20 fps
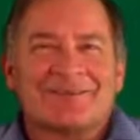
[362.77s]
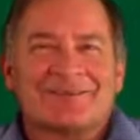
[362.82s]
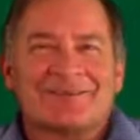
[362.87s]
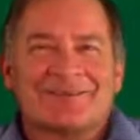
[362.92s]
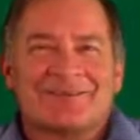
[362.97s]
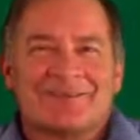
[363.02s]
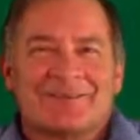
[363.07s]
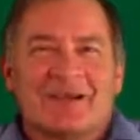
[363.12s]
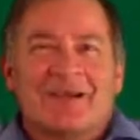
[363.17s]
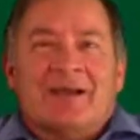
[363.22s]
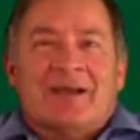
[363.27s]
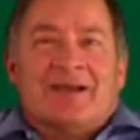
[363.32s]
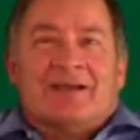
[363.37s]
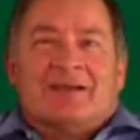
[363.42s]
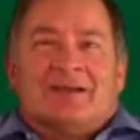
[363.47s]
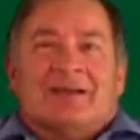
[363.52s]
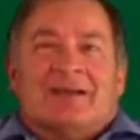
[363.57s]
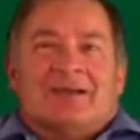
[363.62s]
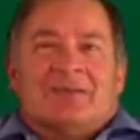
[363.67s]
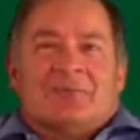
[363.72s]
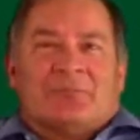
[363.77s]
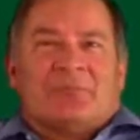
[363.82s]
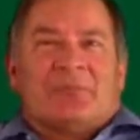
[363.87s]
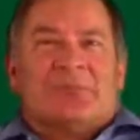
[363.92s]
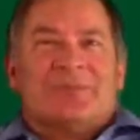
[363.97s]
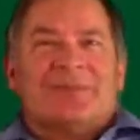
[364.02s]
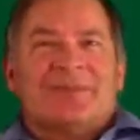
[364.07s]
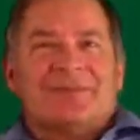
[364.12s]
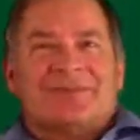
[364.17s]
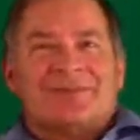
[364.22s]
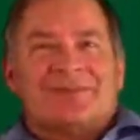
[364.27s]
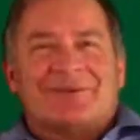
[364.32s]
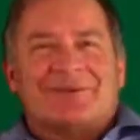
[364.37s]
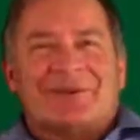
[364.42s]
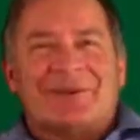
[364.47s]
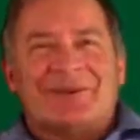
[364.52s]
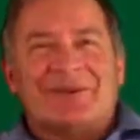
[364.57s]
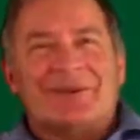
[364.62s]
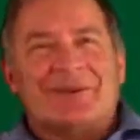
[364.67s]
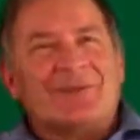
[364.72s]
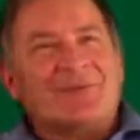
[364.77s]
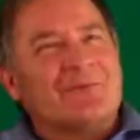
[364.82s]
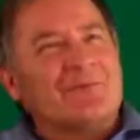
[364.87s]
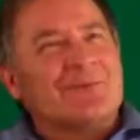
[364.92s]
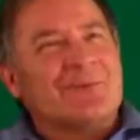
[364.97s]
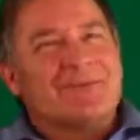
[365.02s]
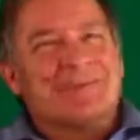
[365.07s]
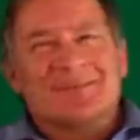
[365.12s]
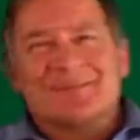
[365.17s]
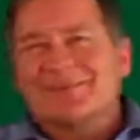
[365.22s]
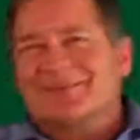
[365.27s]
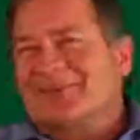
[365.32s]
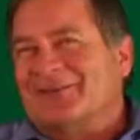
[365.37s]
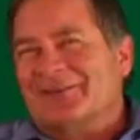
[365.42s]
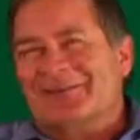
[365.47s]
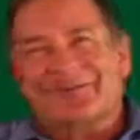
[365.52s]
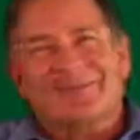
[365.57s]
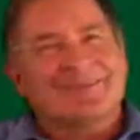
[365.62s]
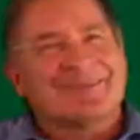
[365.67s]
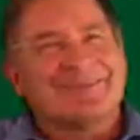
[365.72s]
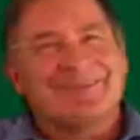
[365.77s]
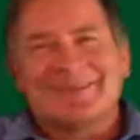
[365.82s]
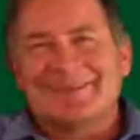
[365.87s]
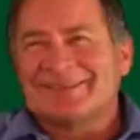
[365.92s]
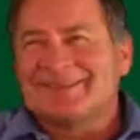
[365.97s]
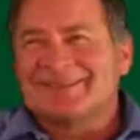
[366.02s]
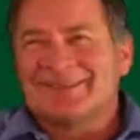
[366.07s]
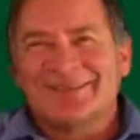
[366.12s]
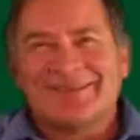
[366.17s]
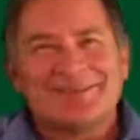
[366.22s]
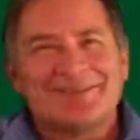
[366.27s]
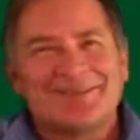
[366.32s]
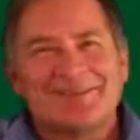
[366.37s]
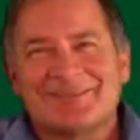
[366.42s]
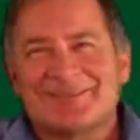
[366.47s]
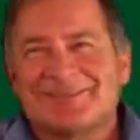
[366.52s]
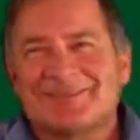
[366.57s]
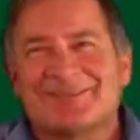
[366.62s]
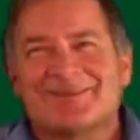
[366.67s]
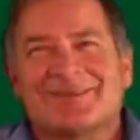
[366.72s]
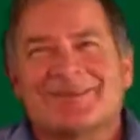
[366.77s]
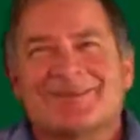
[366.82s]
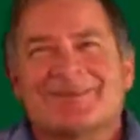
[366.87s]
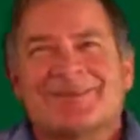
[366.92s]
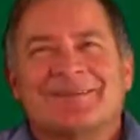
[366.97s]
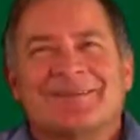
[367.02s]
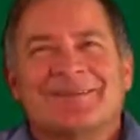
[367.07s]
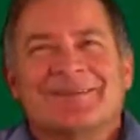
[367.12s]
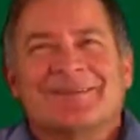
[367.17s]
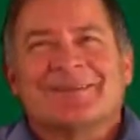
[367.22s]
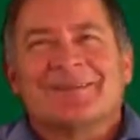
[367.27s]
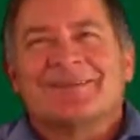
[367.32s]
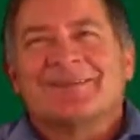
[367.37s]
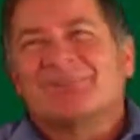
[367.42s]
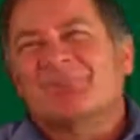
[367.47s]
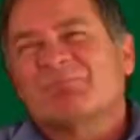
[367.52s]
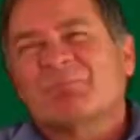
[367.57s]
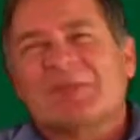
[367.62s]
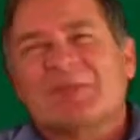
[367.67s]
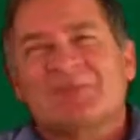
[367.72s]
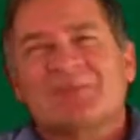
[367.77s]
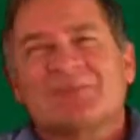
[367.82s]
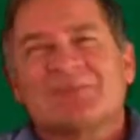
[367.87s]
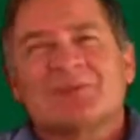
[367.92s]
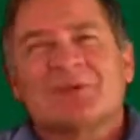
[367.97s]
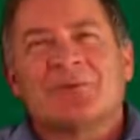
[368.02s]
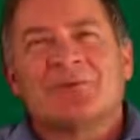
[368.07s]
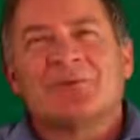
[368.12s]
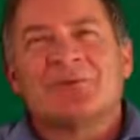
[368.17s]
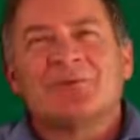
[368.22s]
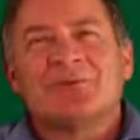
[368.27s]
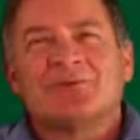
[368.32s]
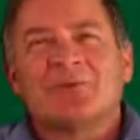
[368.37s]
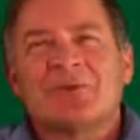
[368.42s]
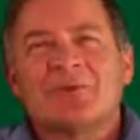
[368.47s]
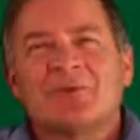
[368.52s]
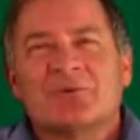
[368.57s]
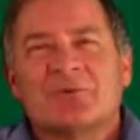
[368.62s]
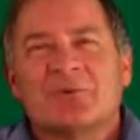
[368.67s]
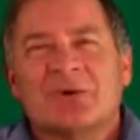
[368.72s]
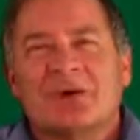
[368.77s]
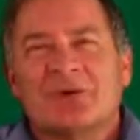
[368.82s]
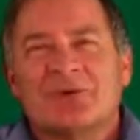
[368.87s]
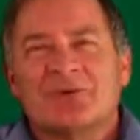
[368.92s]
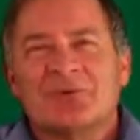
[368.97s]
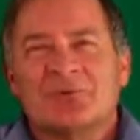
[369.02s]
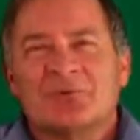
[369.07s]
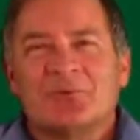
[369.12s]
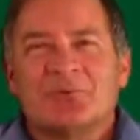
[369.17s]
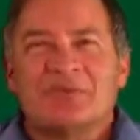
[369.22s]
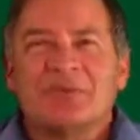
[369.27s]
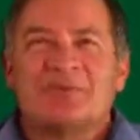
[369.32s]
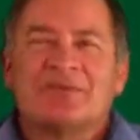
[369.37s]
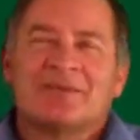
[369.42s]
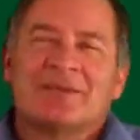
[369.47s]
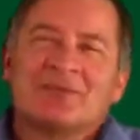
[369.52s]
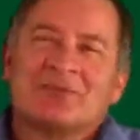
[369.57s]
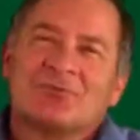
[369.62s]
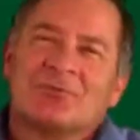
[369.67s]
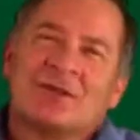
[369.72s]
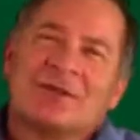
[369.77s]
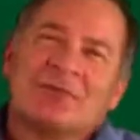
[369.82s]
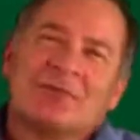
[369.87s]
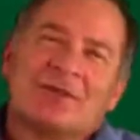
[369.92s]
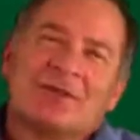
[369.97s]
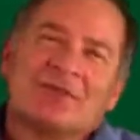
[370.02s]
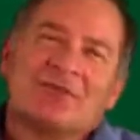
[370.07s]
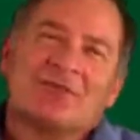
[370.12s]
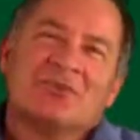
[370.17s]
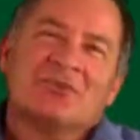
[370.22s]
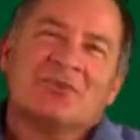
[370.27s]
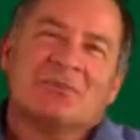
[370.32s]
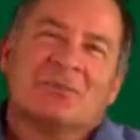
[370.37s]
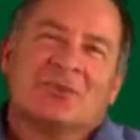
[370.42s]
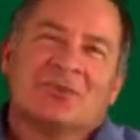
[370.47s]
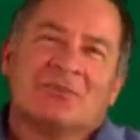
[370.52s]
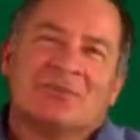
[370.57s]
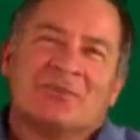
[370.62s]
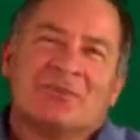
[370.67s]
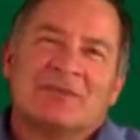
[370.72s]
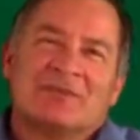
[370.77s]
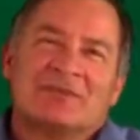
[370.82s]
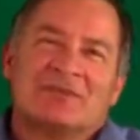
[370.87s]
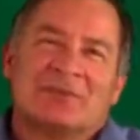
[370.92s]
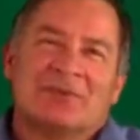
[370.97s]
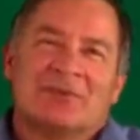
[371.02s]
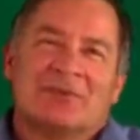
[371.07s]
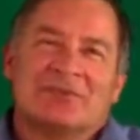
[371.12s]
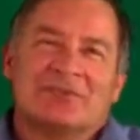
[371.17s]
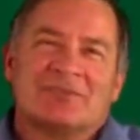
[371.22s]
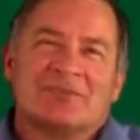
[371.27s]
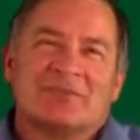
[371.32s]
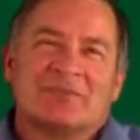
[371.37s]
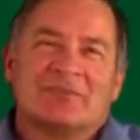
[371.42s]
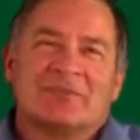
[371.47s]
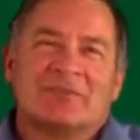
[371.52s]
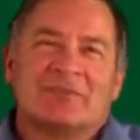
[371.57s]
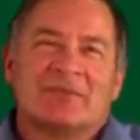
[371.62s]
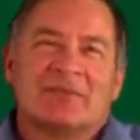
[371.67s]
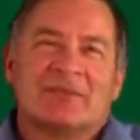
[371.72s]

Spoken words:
causes the breathing right away from the get-go, and it's not a good start. Maybe start with a drink of water to relieve that dry mouth that you might be experiencing.